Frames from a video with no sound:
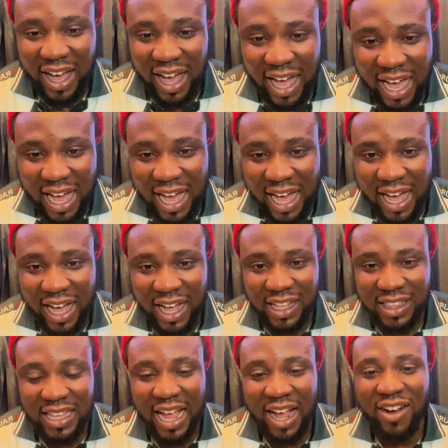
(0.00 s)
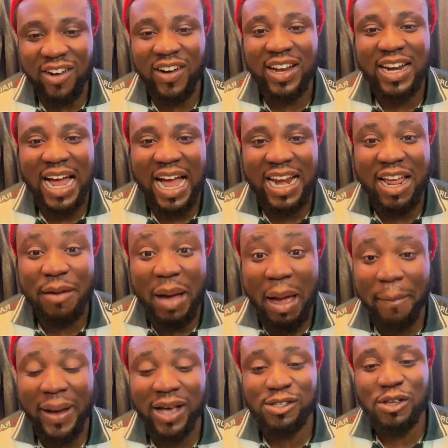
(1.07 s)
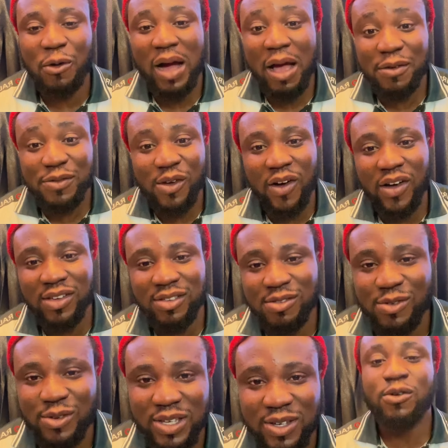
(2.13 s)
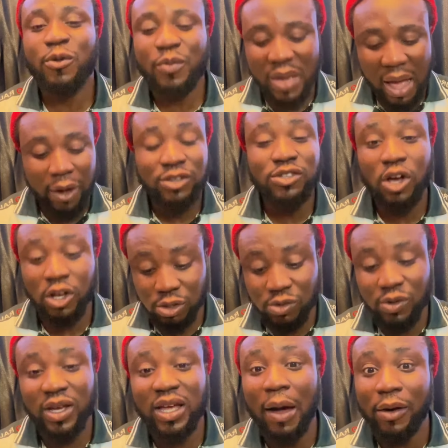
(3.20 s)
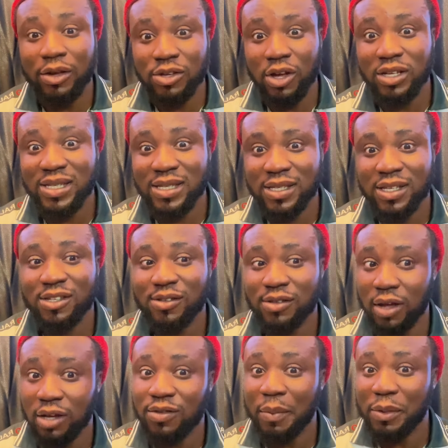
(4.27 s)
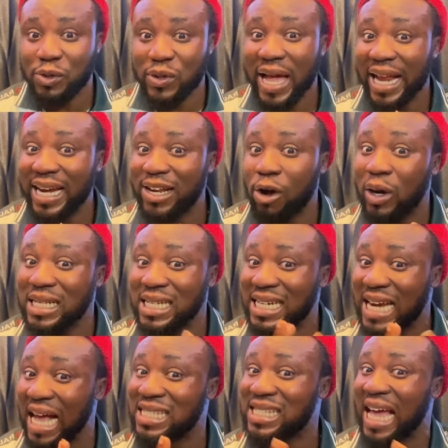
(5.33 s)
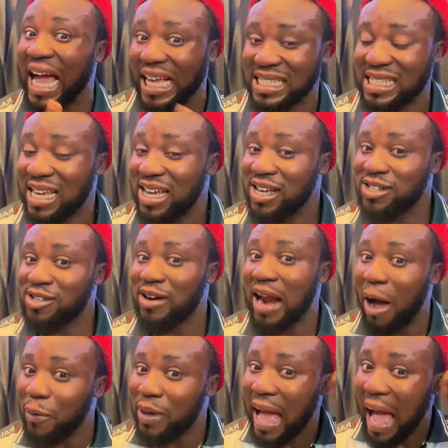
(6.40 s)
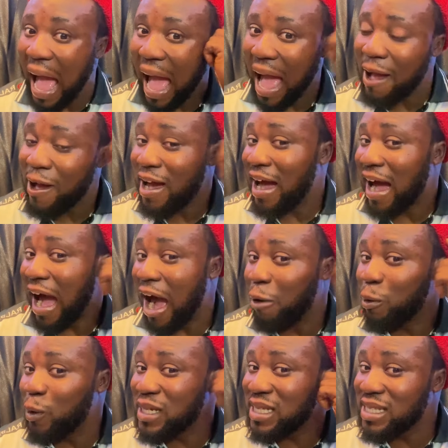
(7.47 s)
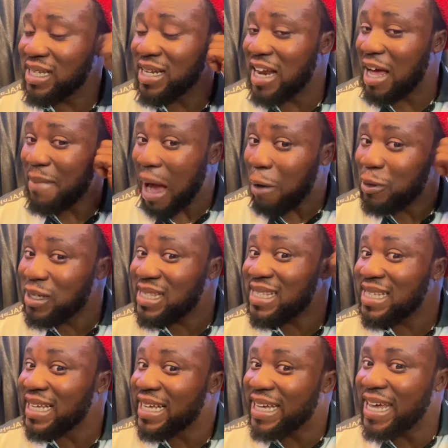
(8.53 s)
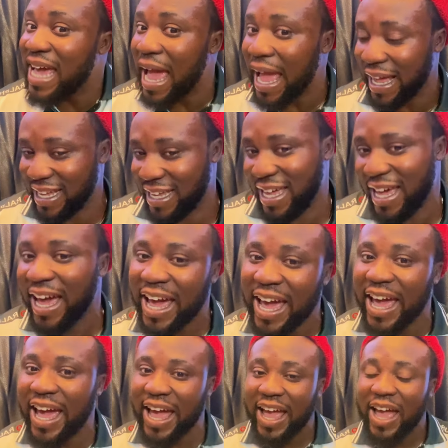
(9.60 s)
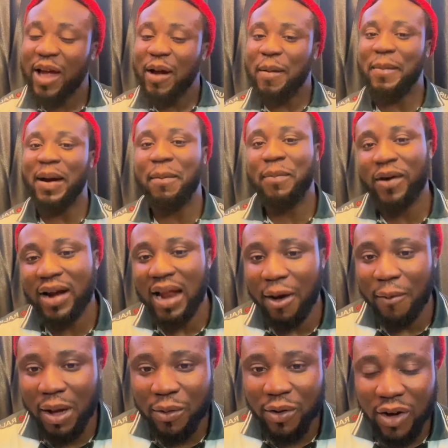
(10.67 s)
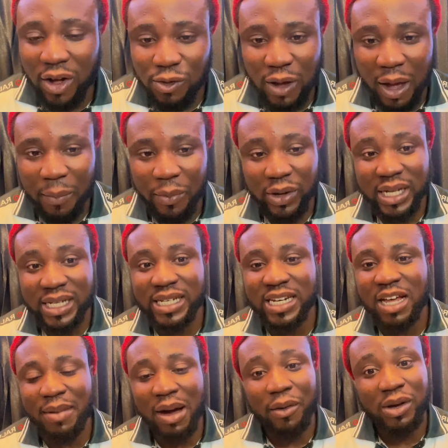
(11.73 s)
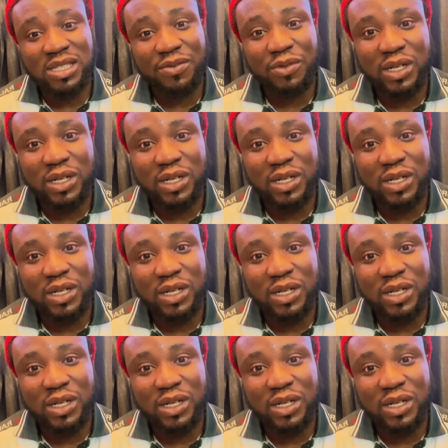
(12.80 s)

But thank God that day my pastor wife saw us too. So me, I was just for me to get the original size so that the number will stick here. My brother, when we got to Aboki, the number was